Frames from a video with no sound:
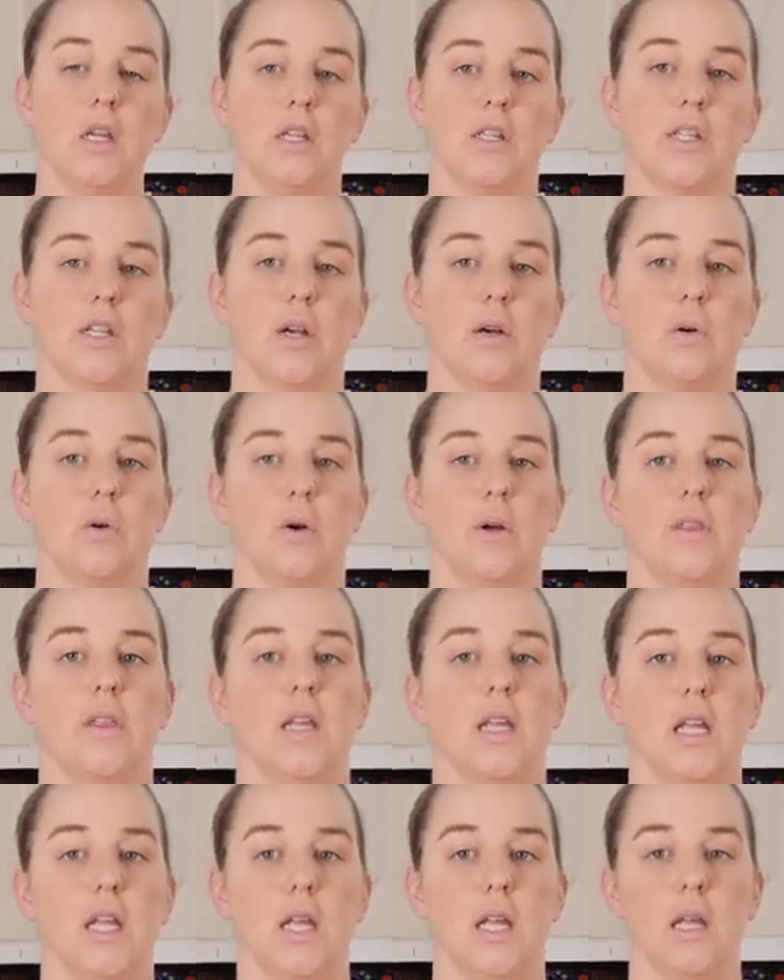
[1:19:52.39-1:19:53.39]
So
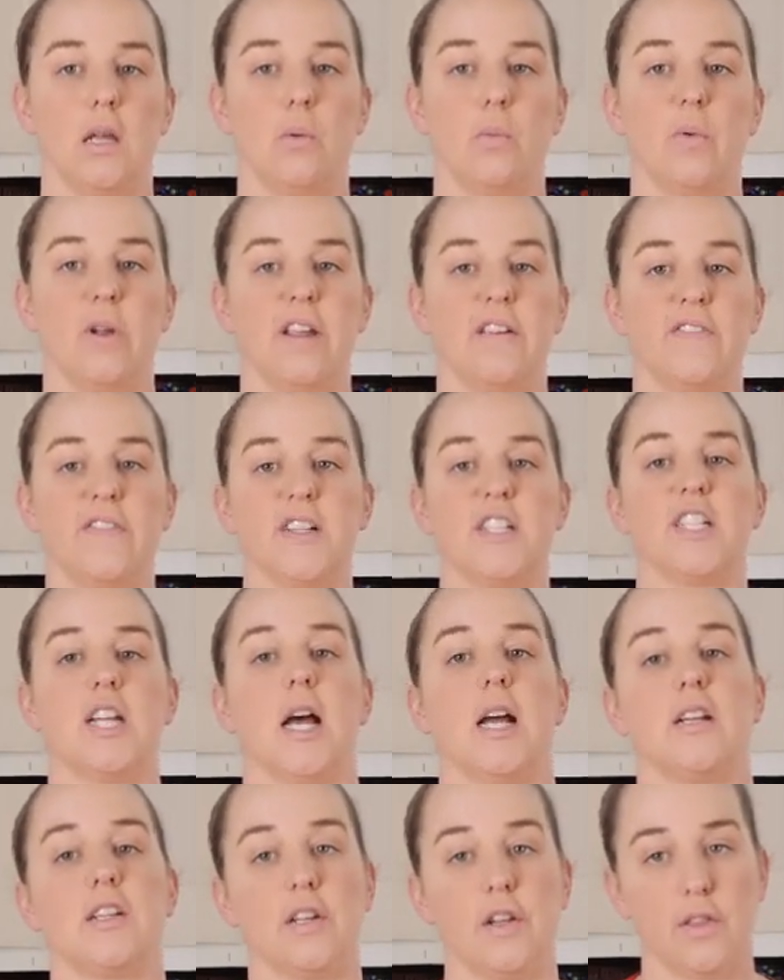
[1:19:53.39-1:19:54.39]
we've
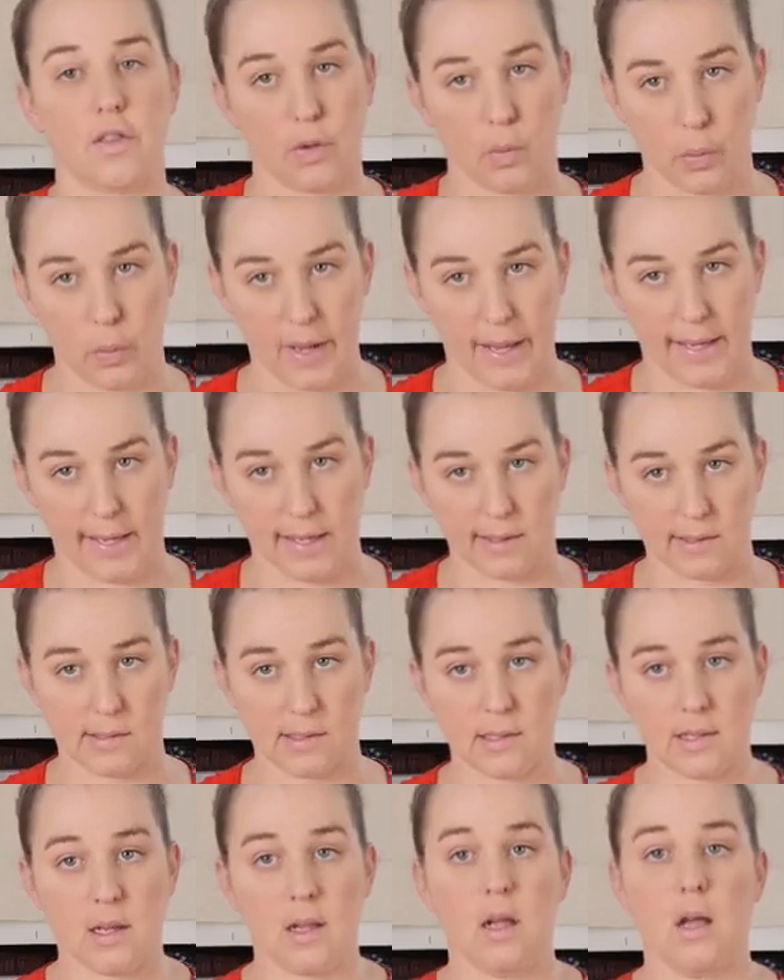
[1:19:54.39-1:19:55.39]
tucked the
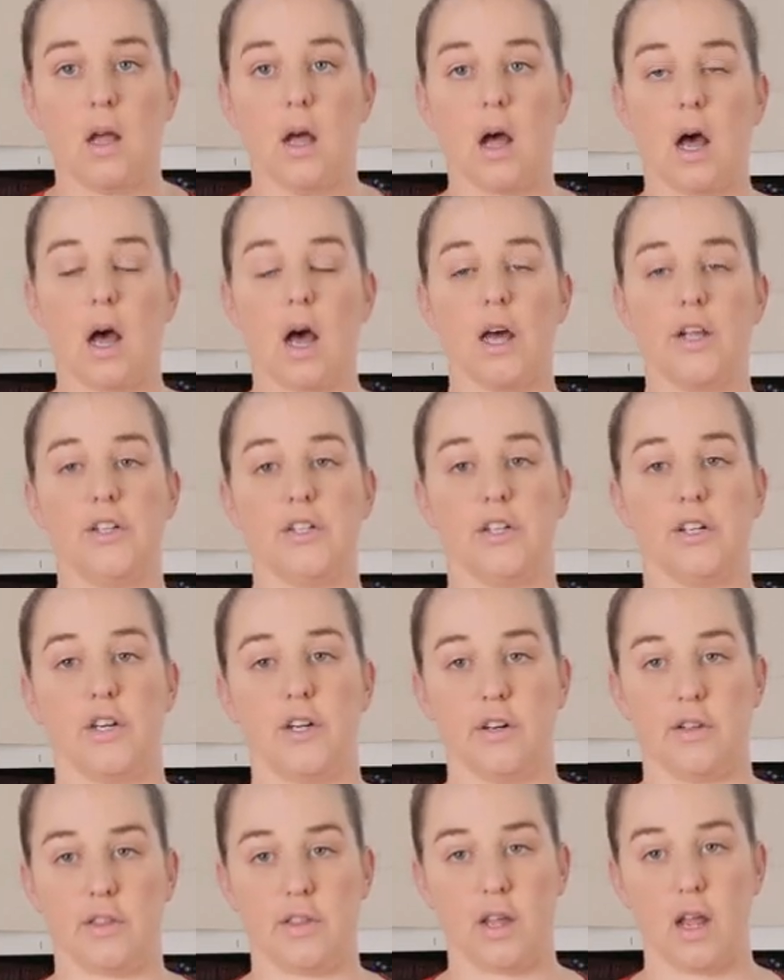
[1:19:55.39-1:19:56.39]
wings
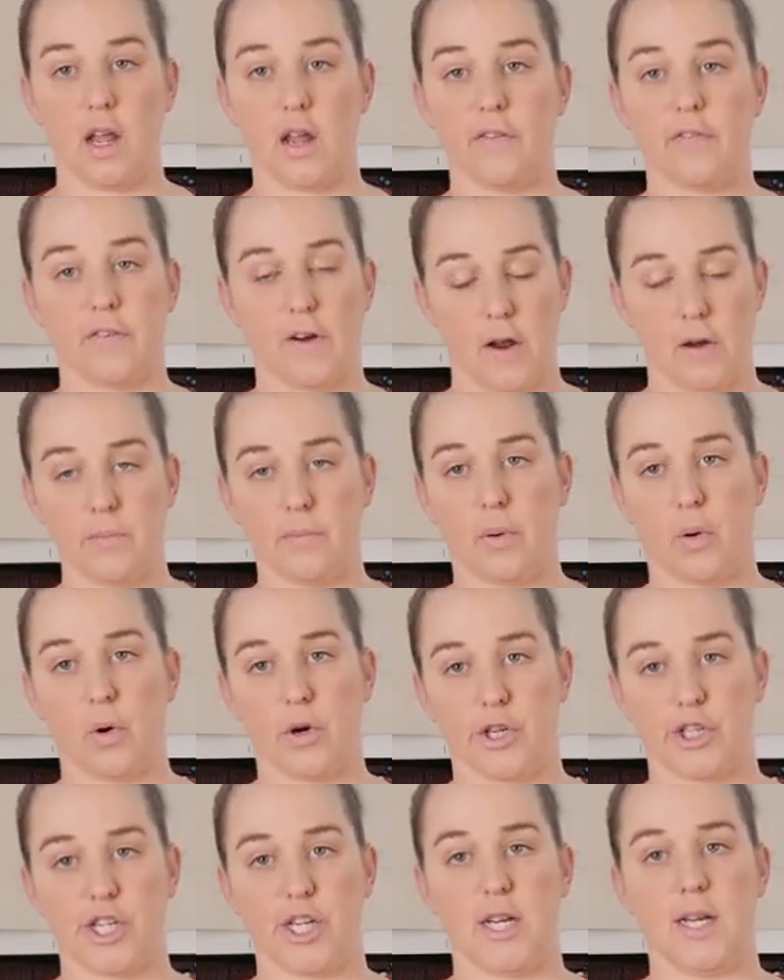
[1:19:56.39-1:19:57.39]
under the front
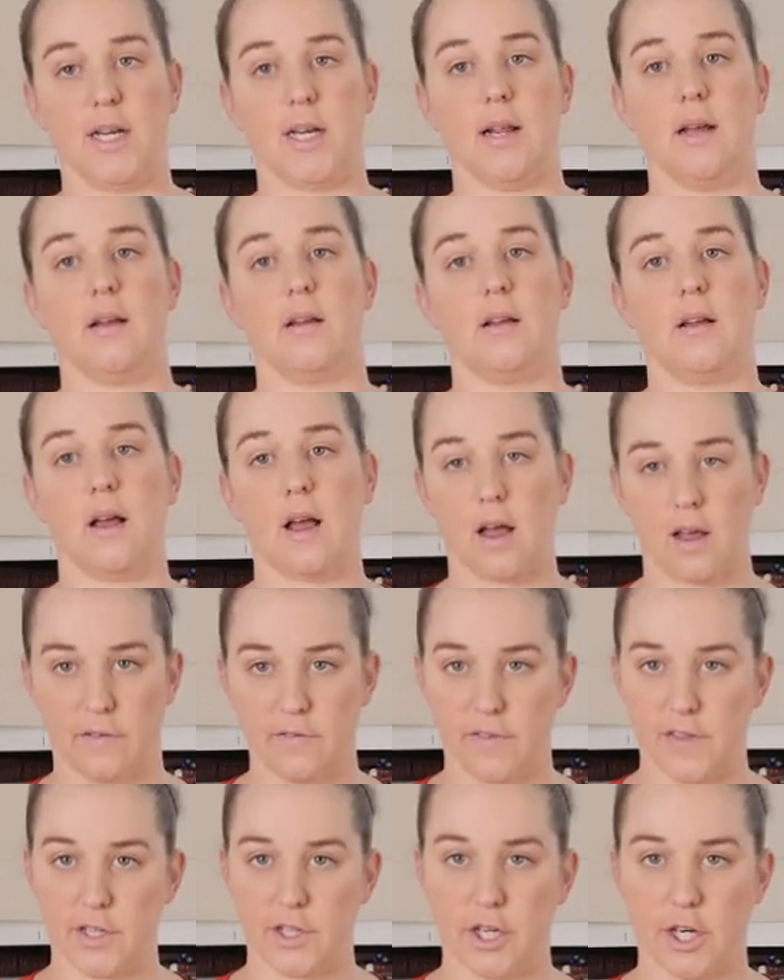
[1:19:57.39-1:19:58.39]
portion
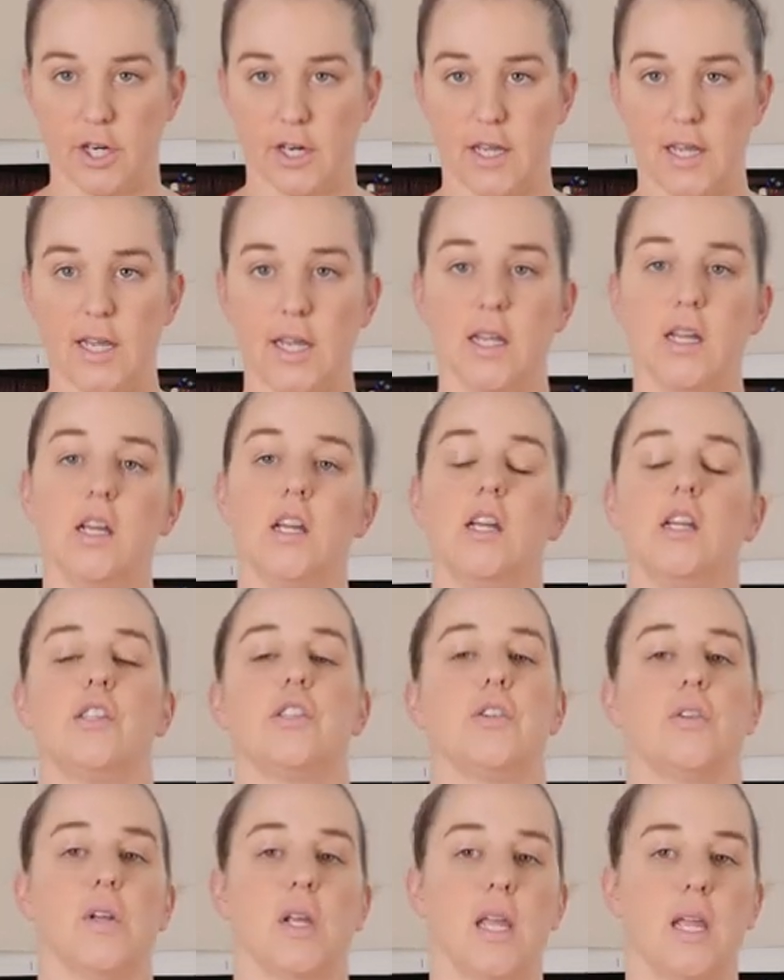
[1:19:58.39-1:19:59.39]
of the turkey,
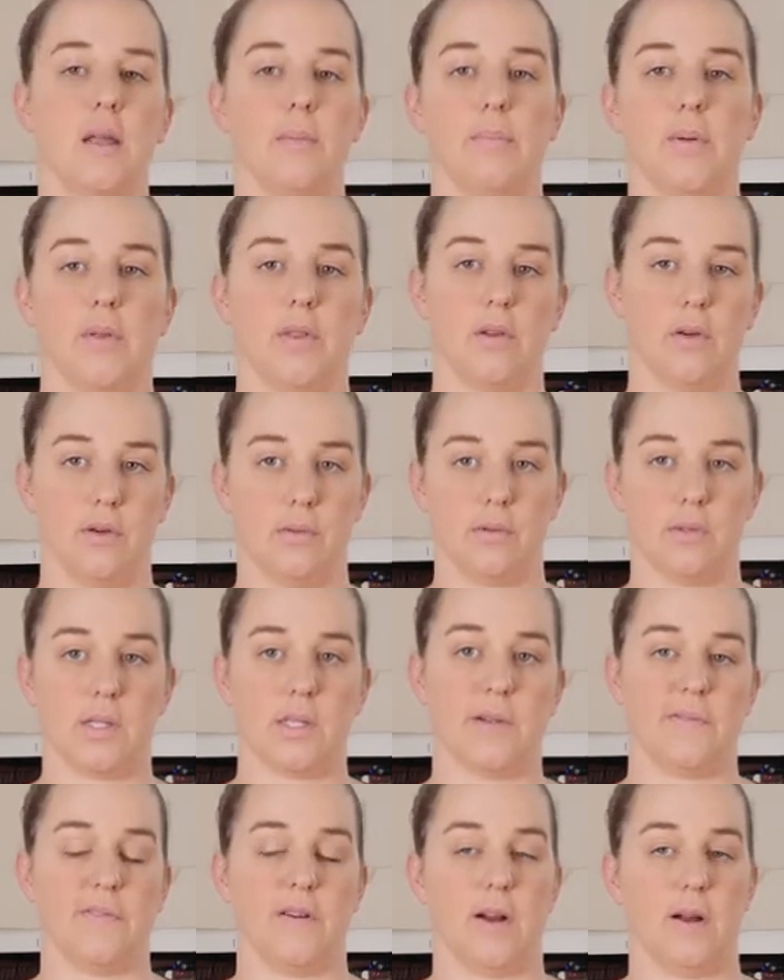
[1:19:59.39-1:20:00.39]
so to keep
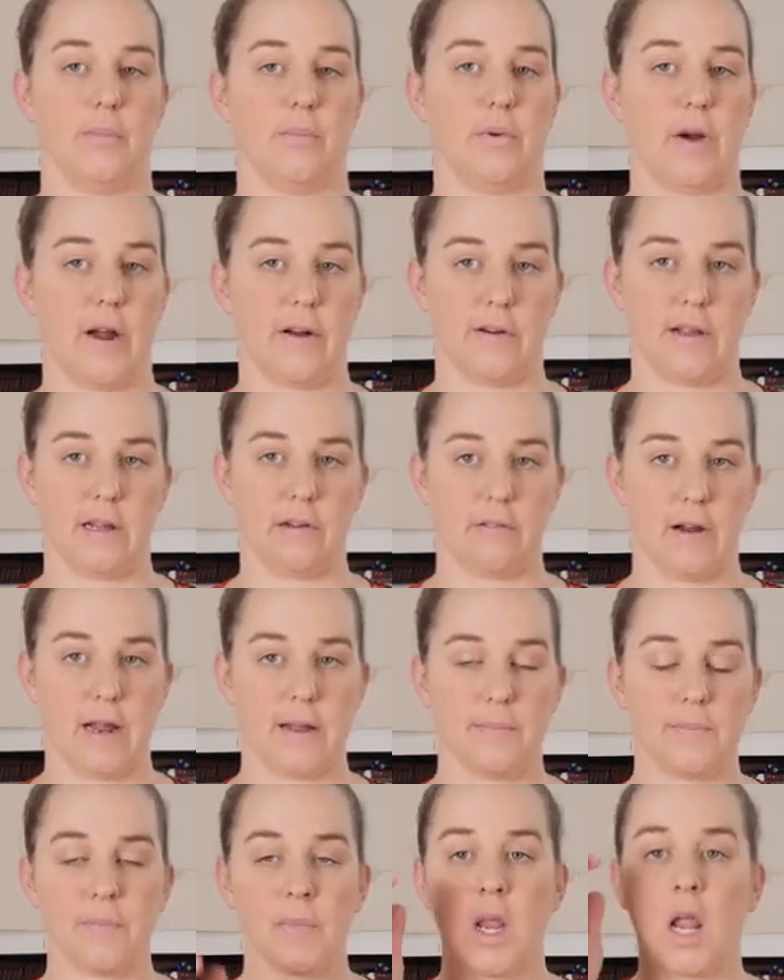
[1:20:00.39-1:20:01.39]
those from browning,
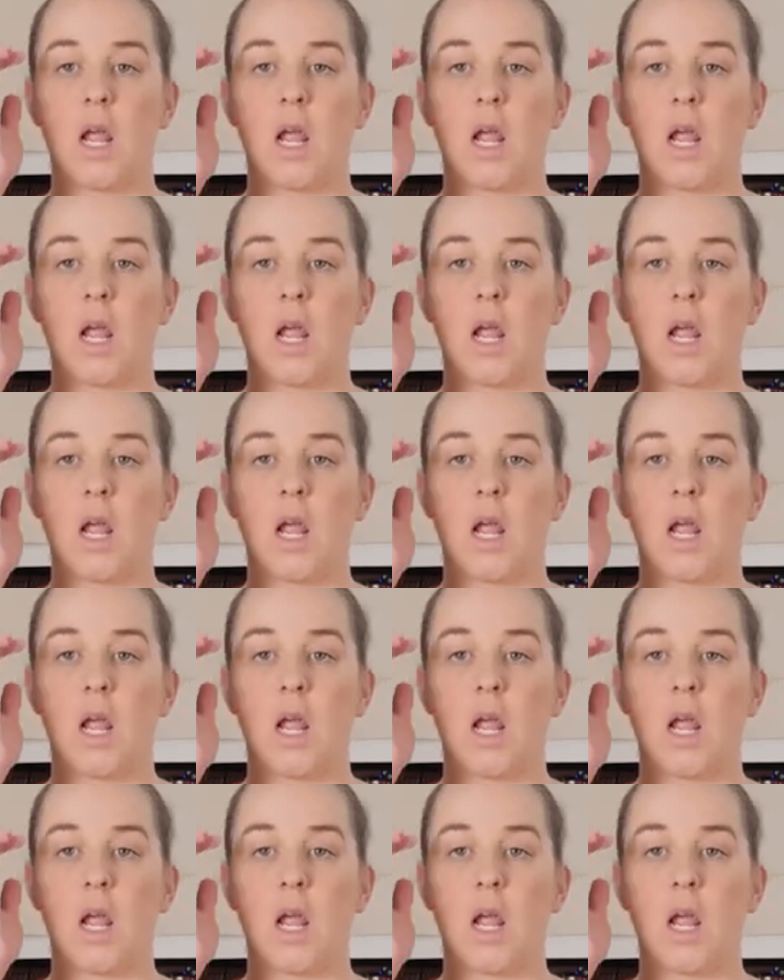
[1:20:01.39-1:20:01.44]
right?